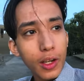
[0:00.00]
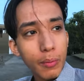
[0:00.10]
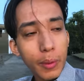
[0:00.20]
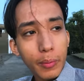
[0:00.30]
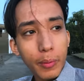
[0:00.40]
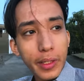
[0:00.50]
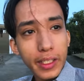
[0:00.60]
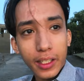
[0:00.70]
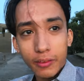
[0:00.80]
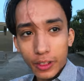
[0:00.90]
I remember
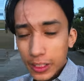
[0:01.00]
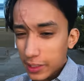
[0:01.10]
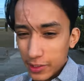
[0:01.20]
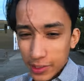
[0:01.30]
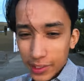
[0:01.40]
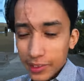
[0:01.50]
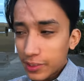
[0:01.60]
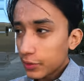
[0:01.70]
being really excited